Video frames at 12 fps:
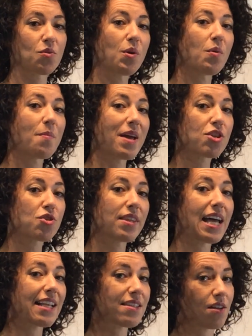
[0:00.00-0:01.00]
So we want to make sure
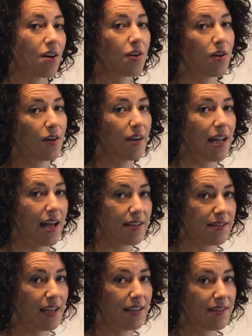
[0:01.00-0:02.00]
that's in our current
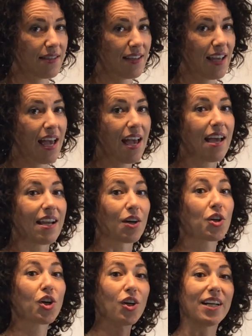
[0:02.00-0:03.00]
assets. Now,
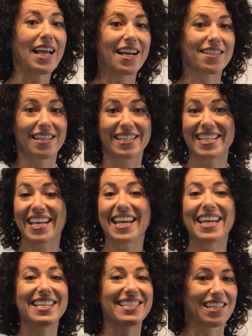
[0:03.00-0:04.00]
current assets
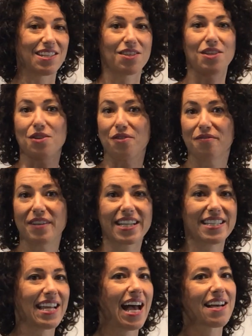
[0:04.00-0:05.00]
isn't your
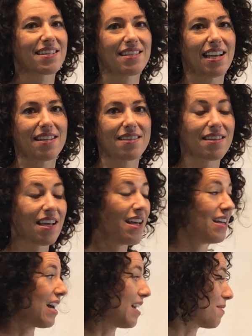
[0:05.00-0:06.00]
fixed assets.
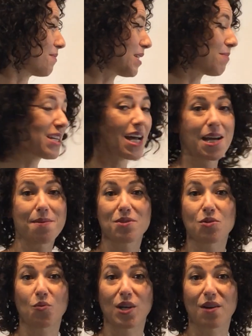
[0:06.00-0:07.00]

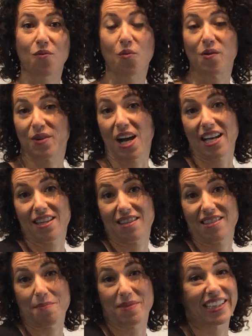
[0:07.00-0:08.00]
Sometimes whenever we've got
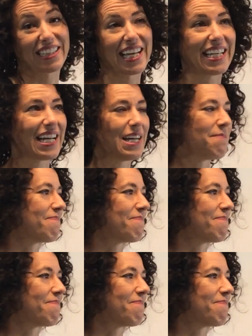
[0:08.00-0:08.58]
something like